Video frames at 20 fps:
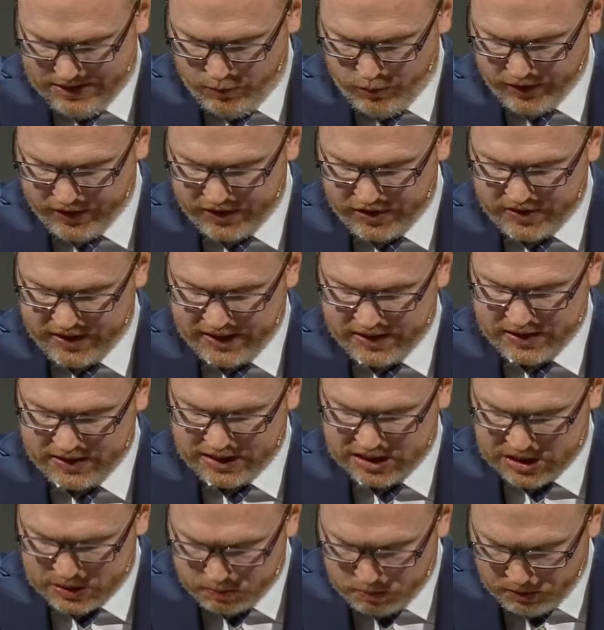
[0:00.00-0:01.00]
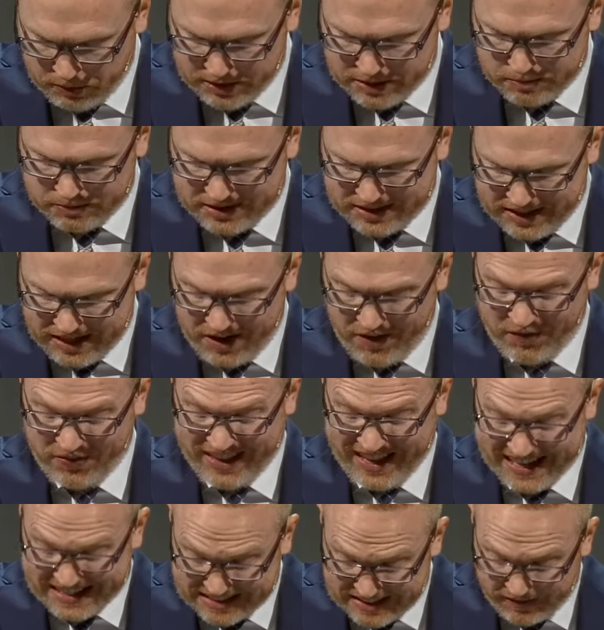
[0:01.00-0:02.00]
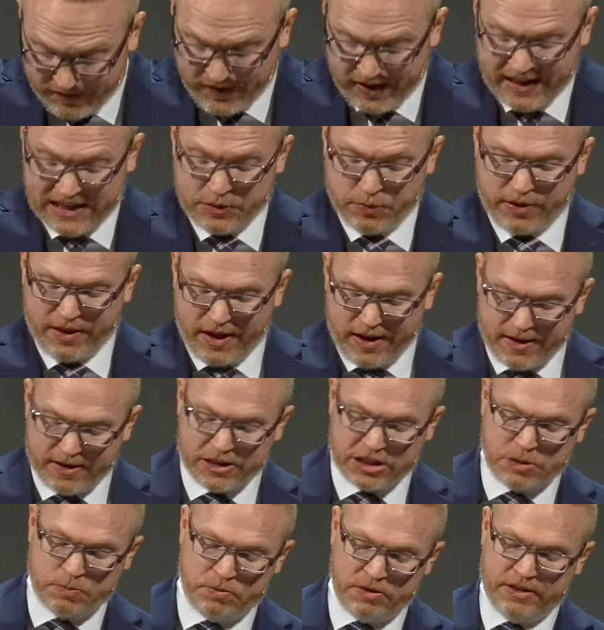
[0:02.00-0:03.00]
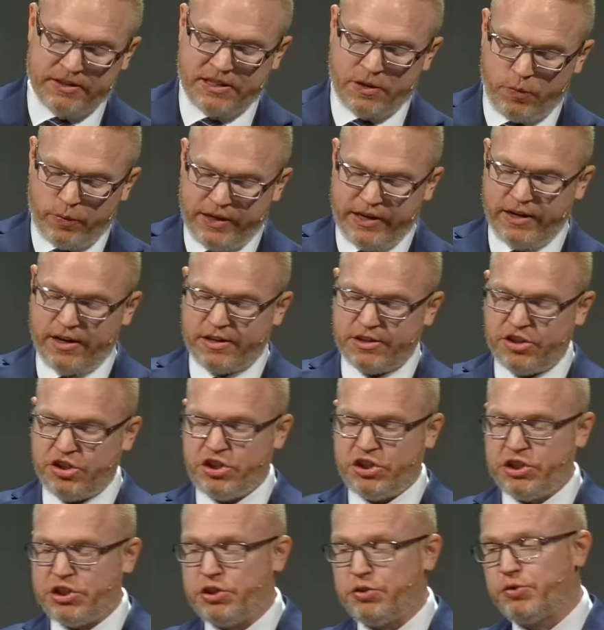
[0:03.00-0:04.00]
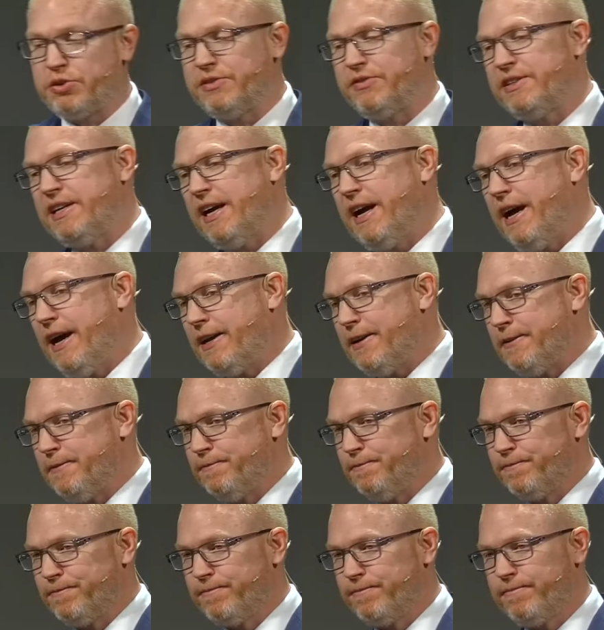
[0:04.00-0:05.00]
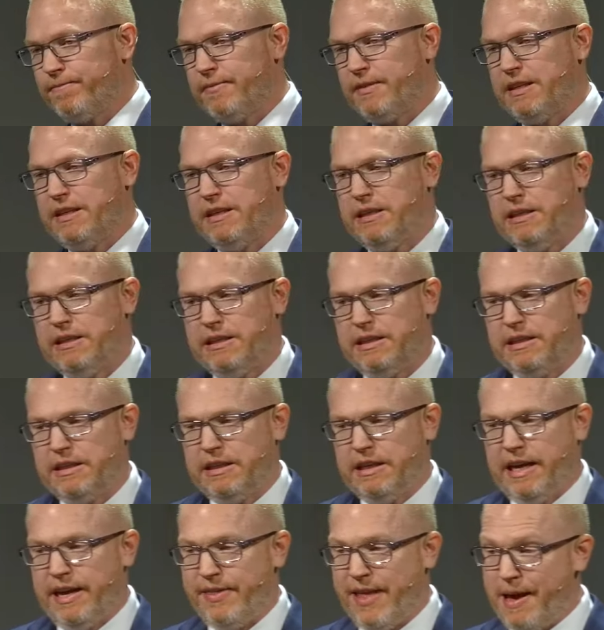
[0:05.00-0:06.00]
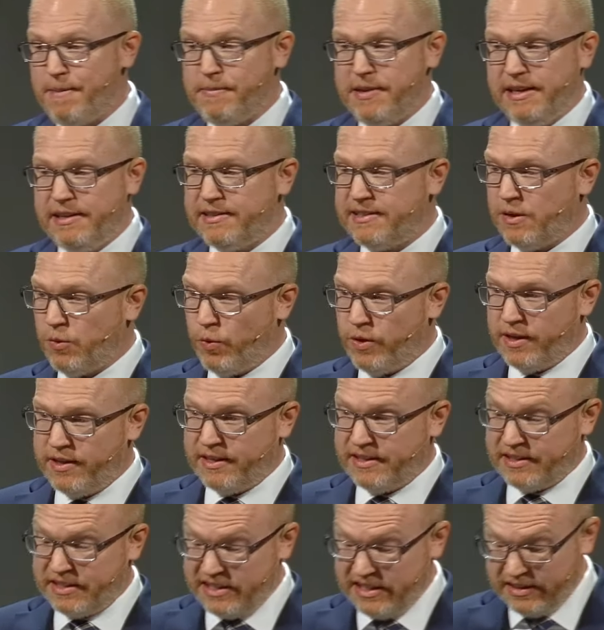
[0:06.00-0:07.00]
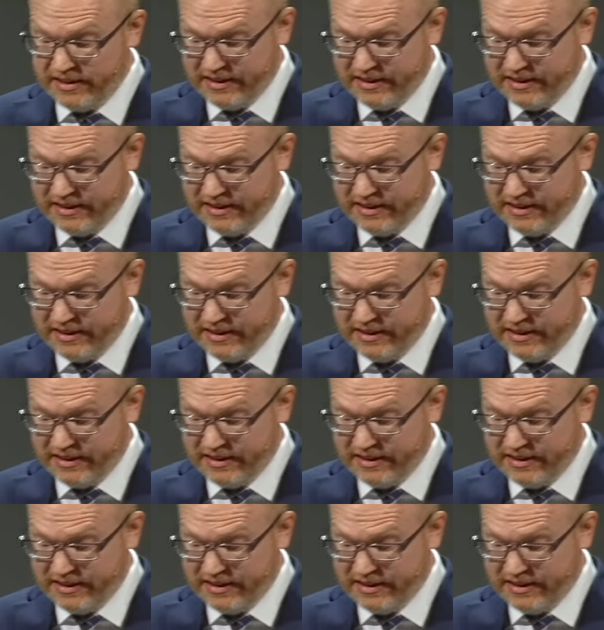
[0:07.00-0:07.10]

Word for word: where it says, The Spirit Himself testifies with our spirit that we are children of God. And that means that one of the dis-